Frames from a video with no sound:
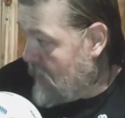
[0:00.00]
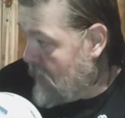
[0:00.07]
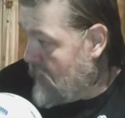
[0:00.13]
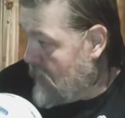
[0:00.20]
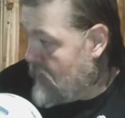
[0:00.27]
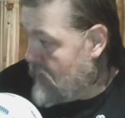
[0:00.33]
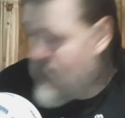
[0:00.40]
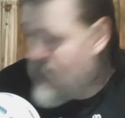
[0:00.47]

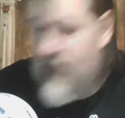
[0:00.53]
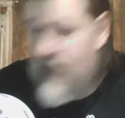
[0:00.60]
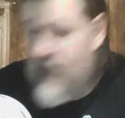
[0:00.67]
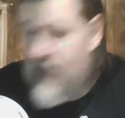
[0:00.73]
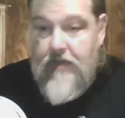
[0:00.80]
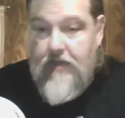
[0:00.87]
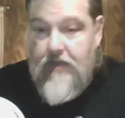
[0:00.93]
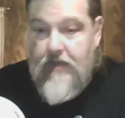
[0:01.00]
go
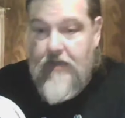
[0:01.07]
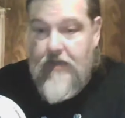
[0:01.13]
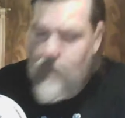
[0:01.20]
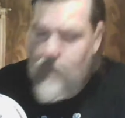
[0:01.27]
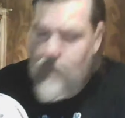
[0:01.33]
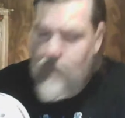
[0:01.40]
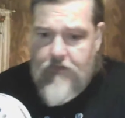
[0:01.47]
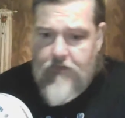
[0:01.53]
to that
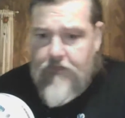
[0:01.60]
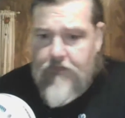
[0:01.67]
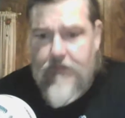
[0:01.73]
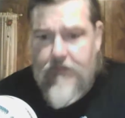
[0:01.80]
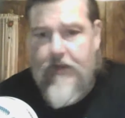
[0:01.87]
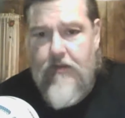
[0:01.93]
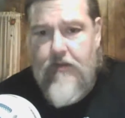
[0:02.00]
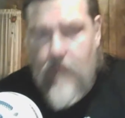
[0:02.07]

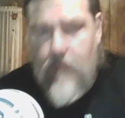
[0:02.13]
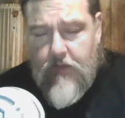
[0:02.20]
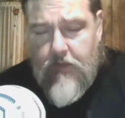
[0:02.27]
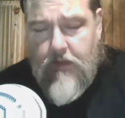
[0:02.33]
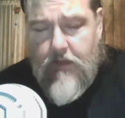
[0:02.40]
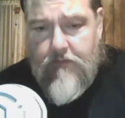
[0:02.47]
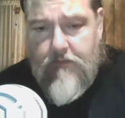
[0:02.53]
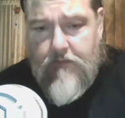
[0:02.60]
wonderful
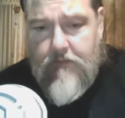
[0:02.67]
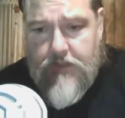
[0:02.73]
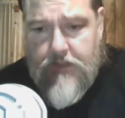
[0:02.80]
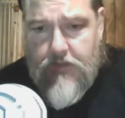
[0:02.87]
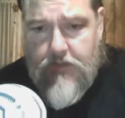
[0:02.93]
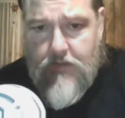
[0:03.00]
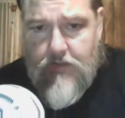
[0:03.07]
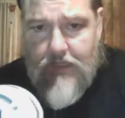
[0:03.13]
thing that we
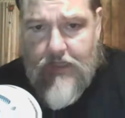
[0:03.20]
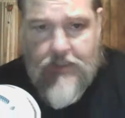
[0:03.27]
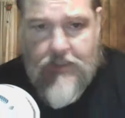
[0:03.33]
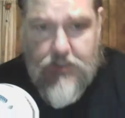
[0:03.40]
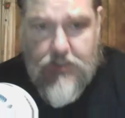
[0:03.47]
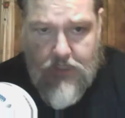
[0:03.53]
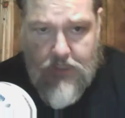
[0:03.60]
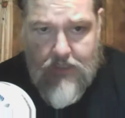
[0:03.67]
love to
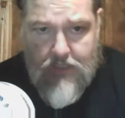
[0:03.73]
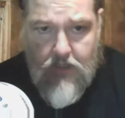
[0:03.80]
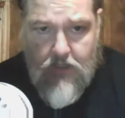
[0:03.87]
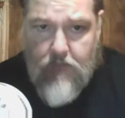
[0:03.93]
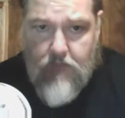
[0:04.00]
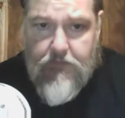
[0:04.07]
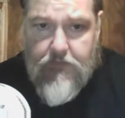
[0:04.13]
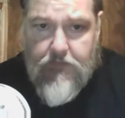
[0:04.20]
do, and that's
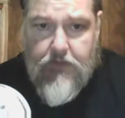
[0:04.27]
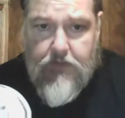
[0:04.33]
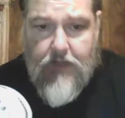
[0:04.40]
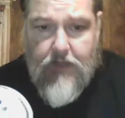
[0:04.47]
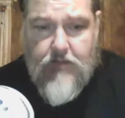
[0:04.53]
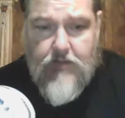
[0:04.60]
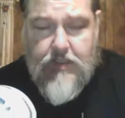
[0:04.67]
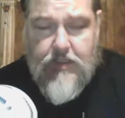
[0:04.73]
check
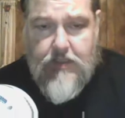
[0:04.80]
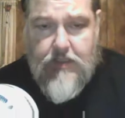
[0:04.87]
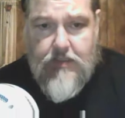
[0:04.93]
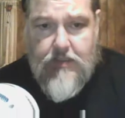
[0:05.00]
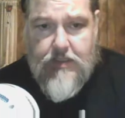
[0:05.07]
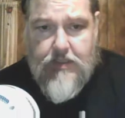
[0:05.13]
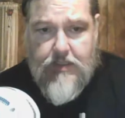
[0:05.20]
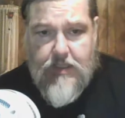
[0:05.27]
awful
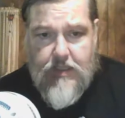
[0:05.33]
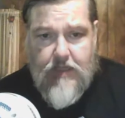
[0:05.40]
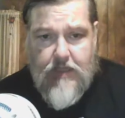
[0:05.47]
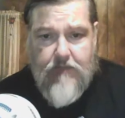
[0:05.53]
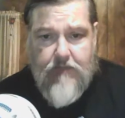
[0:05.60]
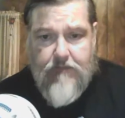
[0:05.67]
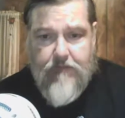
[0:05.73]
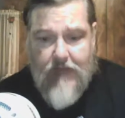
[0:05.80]
announcing to
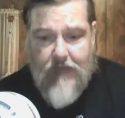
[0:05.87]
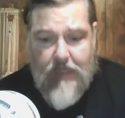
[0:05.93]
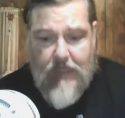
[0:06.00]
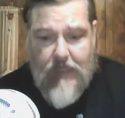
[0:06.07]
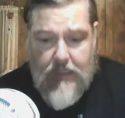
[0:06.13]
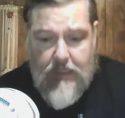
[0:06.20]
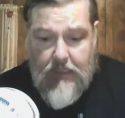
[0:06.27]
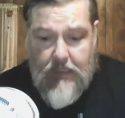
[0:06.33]
see
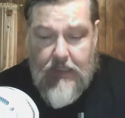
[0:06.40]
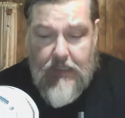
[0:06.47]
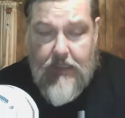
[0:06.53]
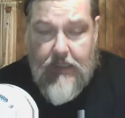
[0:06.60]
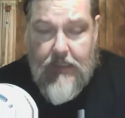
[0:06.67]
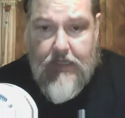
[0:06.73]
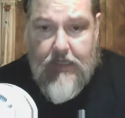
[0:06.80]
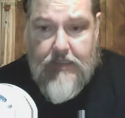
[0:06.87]
if
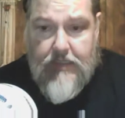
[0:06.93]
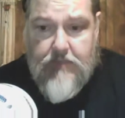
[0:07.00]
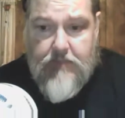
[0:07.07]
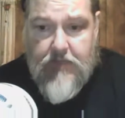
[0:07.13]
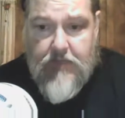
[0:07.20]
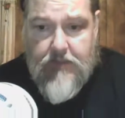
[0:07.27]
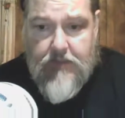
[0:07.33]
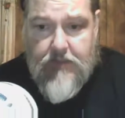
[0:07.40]

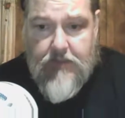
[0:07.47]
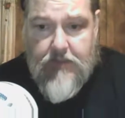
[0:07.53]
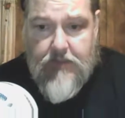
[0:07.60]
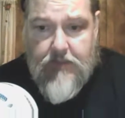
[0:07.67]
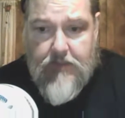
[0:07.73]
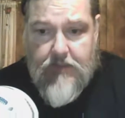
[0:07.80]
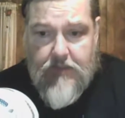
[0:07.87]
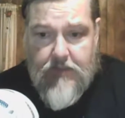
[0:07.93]
they got
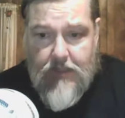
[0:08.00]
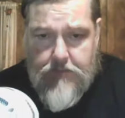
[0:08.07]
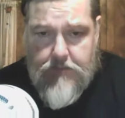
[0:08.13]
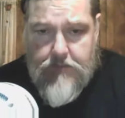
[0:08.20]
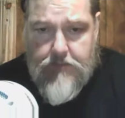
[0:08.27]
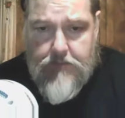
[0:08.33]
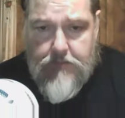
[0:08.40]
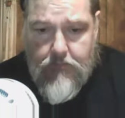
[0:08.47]
some
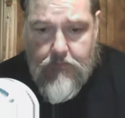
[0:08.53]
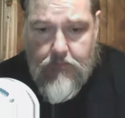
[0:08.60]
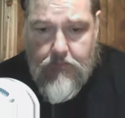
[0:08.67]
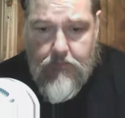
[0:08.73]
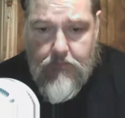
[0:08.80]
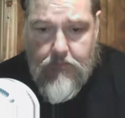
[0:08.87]
headlines.